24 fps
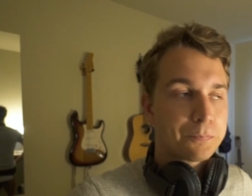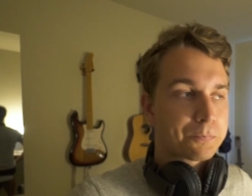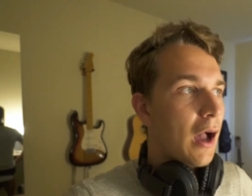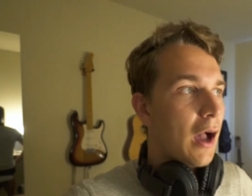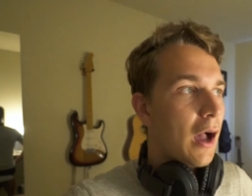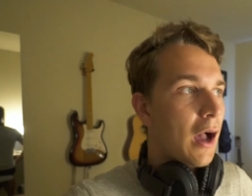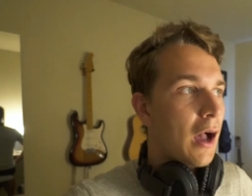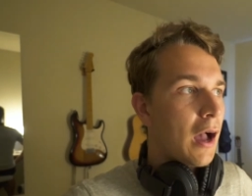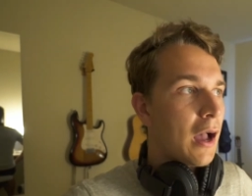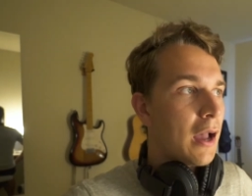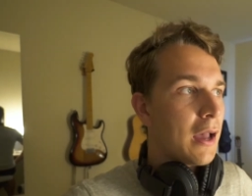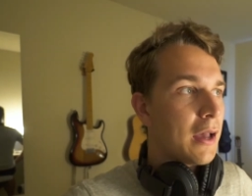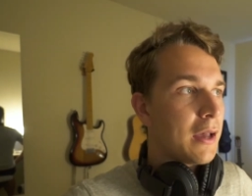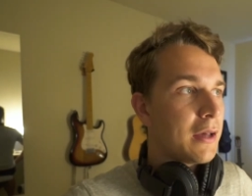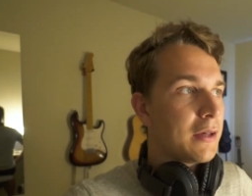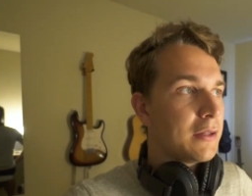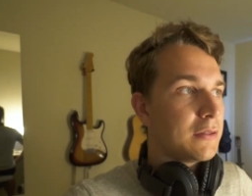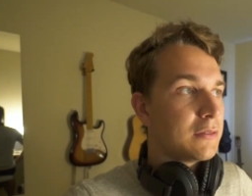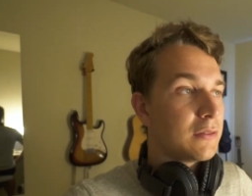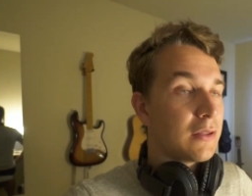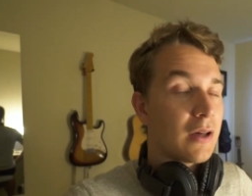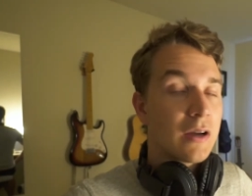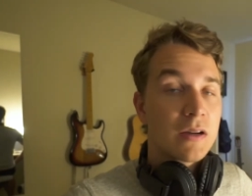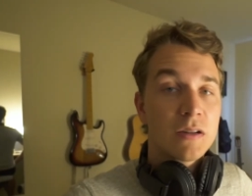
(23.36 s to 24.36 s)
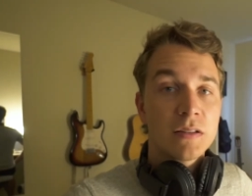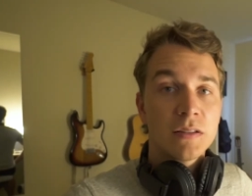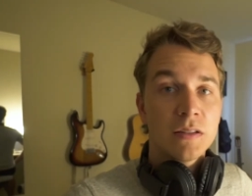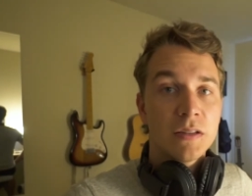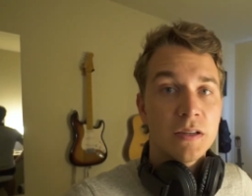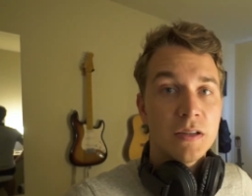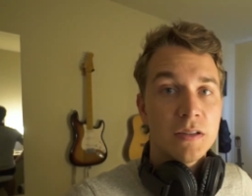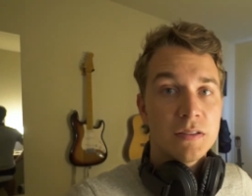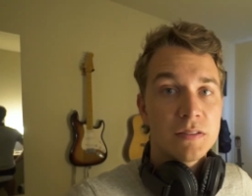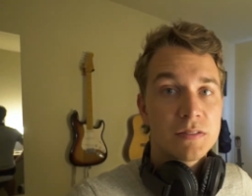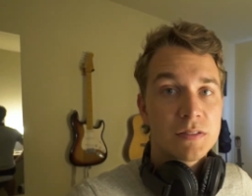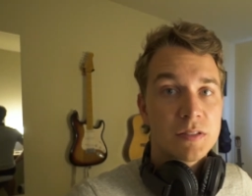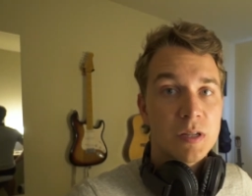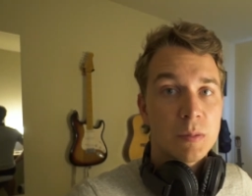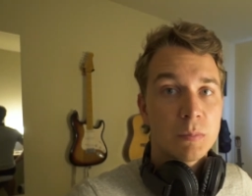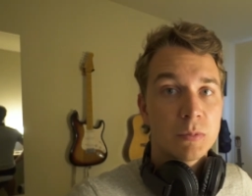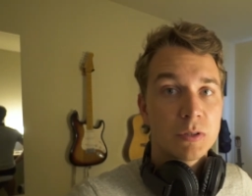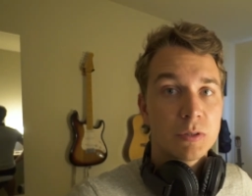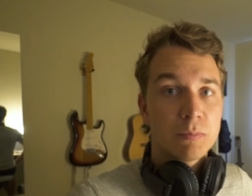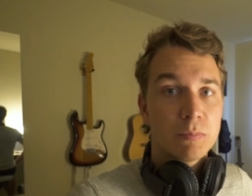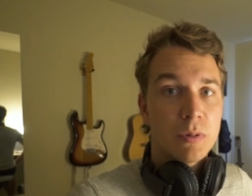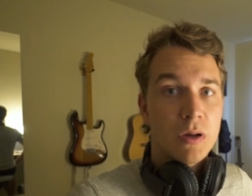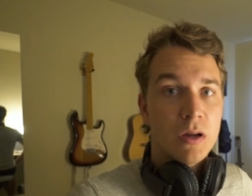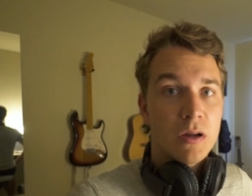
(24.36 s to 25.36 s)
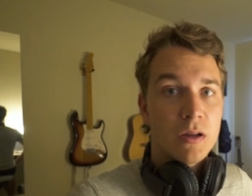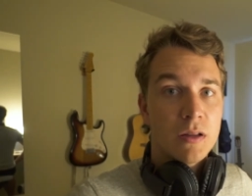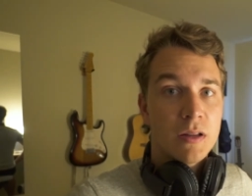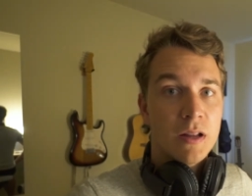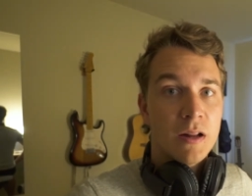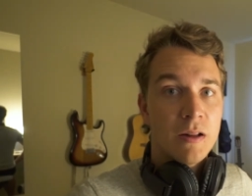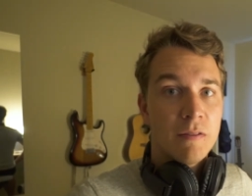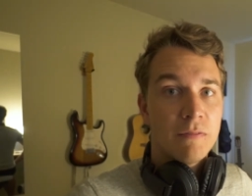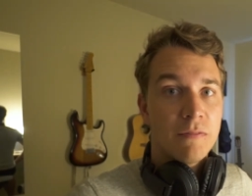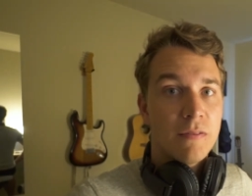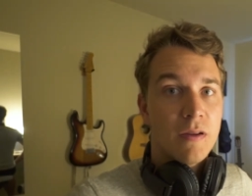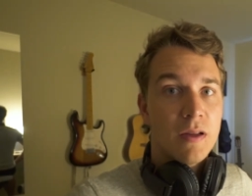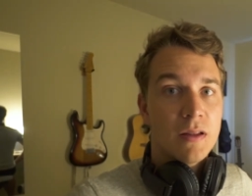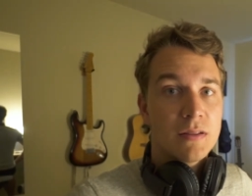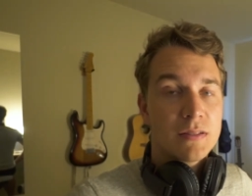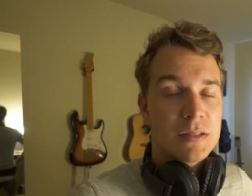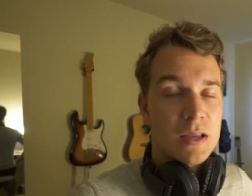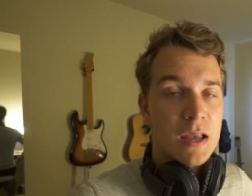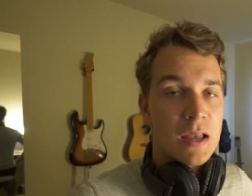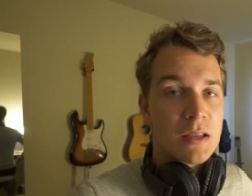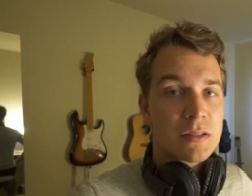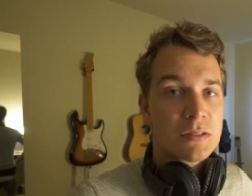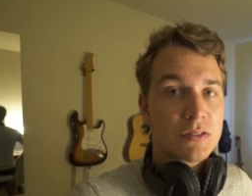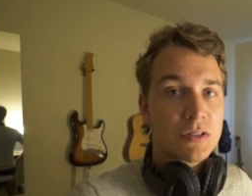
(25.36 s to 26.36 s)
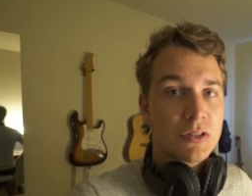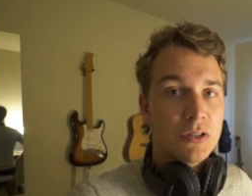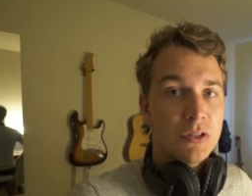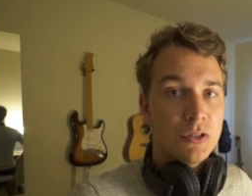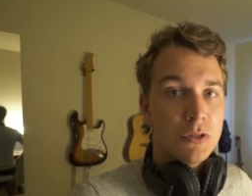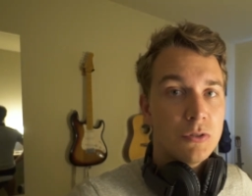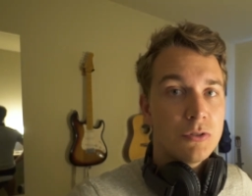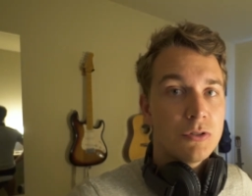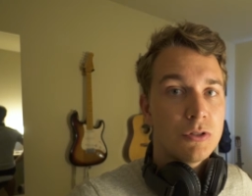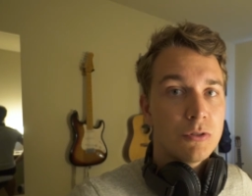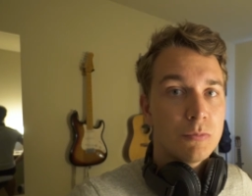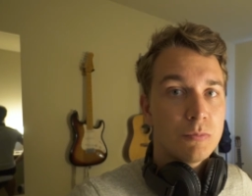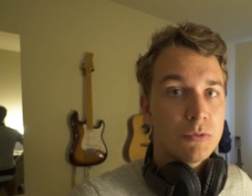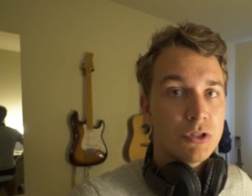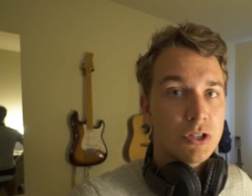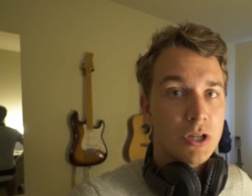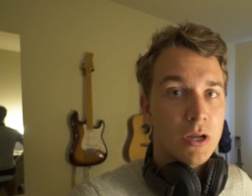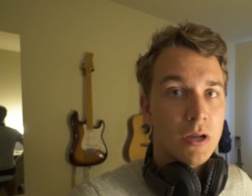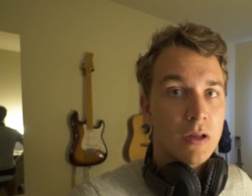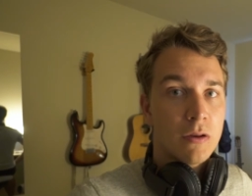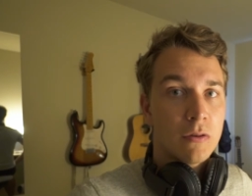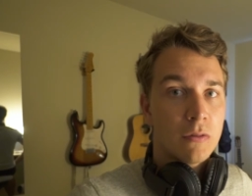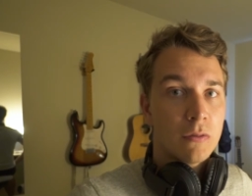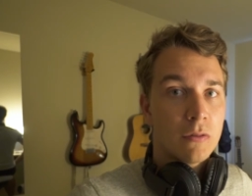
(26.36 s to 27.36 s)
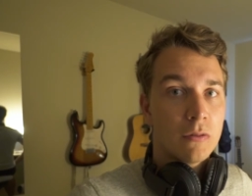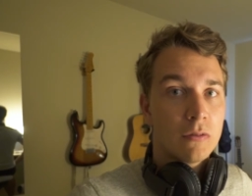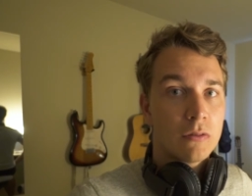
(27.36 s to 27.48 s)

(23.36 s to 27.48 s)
I luckily stumbled upon a fantastic YouTube channel